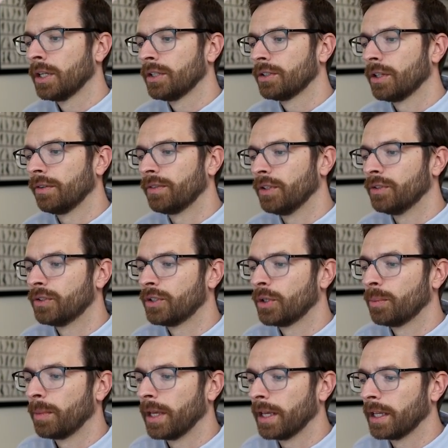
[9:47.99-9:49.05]
So if you
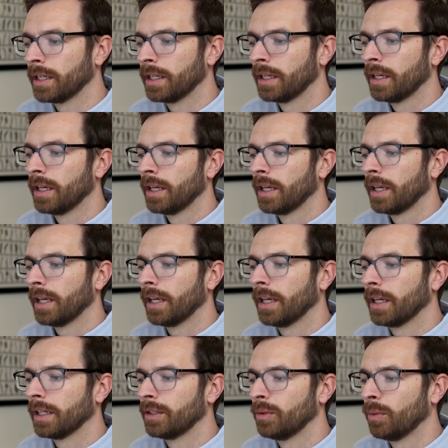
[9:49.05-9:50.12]
zoom in
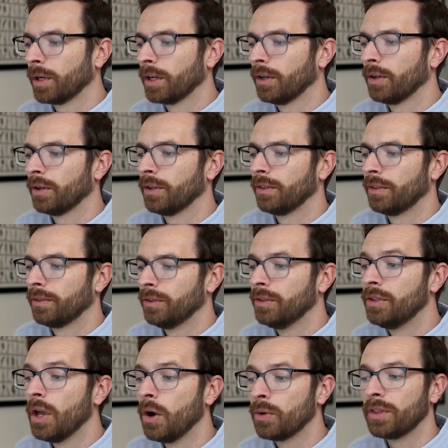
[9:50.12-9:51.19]
and you want to
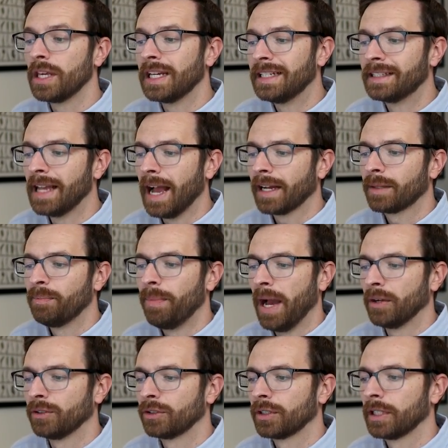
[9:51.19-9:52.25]
know the exact
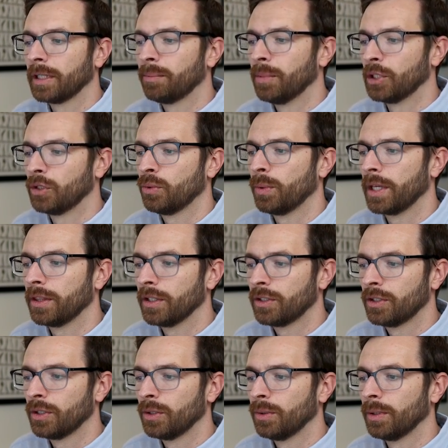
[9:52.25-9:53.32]
boundary between the
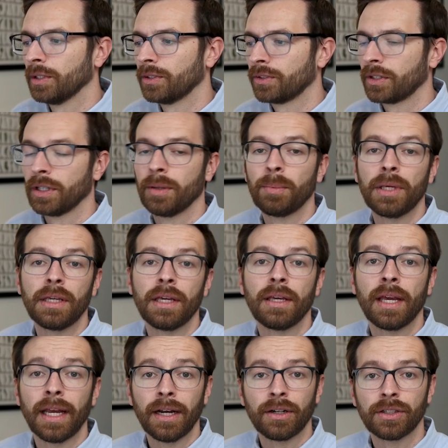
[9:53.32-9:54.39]
two, it's going to be
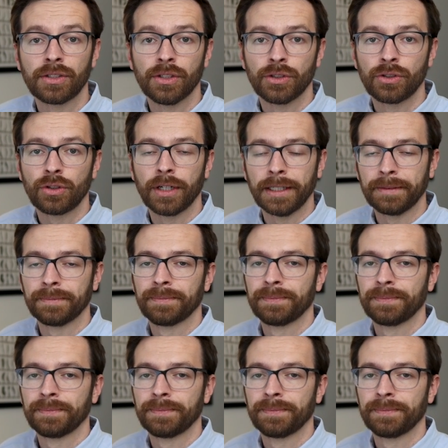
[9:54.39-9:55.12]
Harrison Street.